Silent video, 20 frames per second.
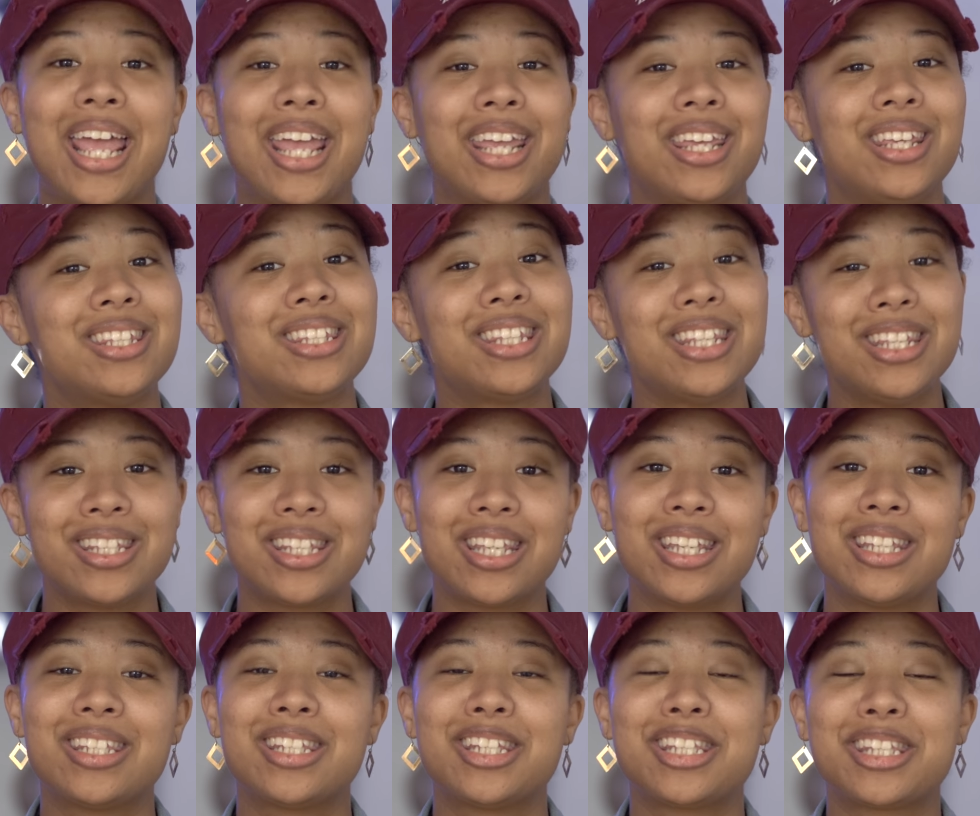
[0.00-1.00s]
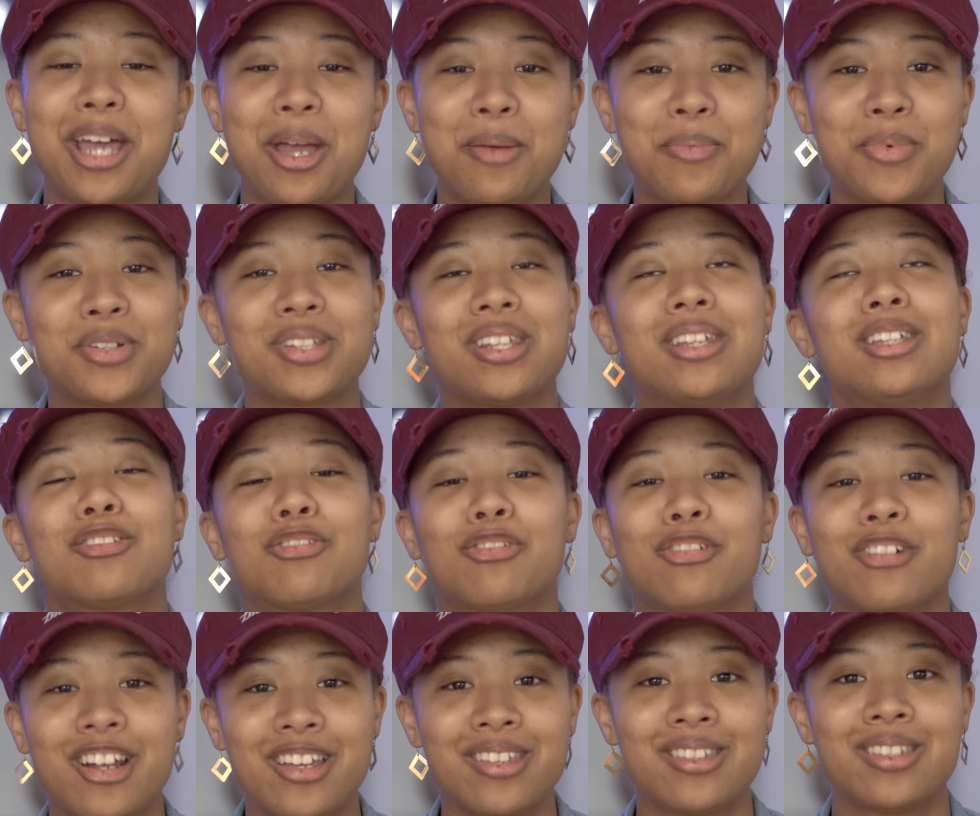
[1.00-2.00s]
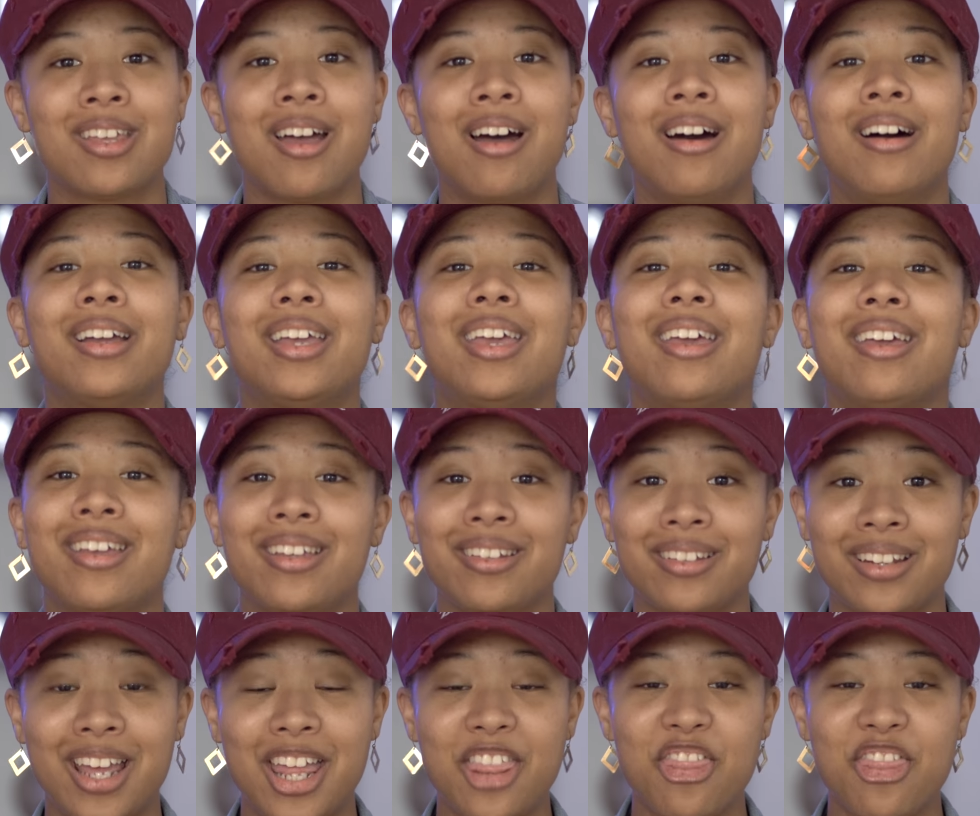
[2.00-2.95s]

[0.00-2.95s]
and he sees his disciples, his friends, again.